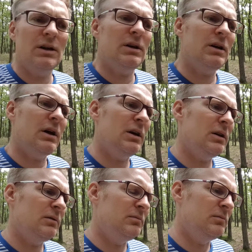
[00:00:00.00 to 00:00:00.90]

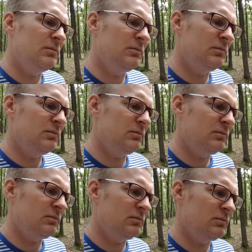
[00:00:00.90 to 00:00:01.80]

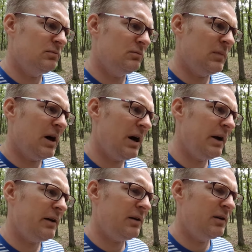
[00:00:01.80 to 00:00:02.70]

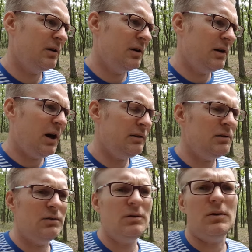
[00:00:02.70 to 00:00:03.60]
higher. I
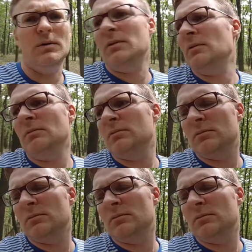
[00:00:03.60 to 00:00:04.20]
don't know.